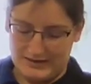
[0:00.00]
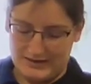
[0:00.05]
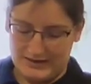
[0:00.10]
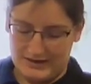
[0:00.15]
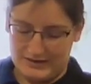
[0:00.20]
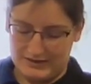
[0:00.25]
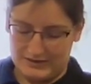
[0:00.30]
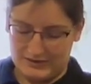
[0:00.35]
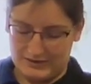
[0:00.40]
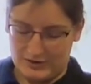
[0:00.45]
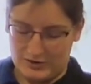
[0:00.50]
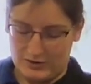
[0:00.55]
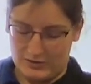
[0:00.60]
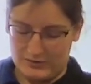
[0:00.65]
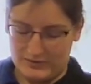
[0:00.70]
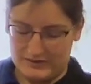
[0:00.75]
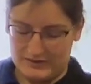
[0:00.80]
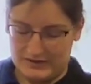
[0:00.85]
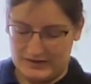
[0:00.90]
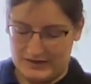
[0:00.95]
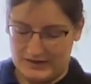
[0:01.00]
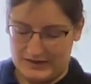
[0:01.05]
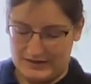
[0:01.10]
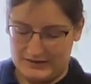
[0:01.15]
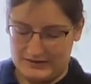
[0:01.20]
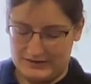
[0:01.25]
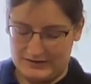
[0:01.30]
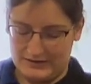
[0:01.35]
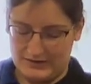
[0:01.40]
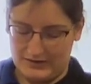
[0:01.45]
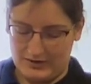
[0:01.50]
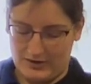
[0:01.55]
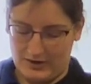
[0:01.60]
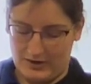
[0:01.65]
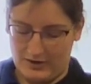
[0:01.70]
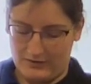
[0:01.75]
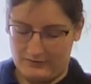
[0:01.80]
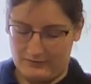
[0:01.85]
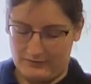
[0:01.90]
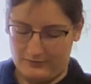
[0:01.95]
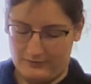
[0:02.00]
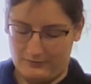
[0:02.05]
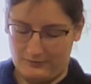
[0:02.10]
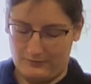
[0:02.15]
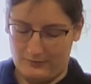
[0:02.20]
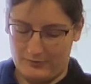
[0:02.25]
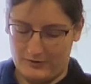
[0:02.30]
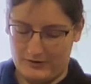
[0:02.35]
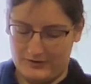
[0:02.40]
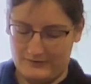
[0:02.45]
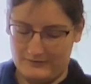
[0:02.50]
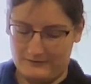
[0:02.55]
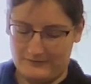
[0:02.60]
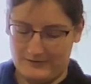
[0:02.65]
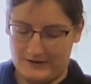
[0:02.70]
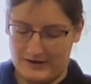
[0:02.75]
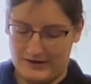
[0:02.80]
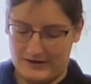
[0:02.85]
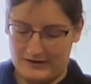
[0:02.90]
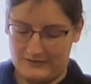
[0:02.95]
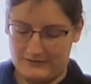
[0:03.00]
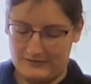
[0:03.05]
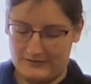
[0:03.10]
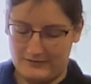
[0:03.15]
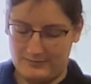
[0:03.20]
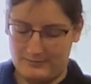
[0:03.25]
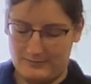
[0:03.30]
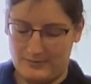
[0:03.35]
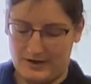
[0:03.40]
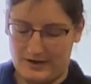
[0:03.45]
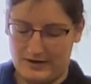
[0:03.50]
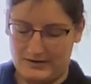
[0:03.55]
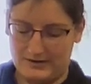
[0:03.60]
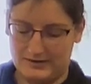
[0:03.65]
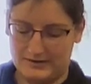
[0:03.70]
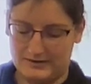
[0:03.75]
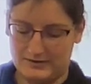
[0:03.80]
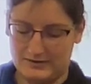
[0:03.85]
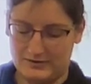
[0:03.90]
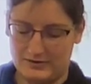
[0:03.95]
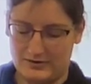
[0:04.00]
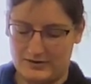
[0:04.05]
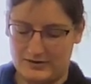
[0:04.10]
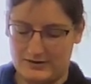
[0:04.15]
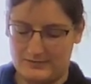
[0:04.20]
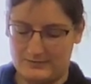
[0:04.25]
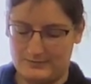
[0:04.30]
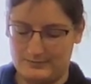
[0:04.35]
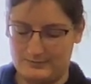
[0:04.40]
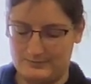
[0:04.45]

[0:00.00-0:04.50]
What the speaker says: is cosine of 45 minus 30.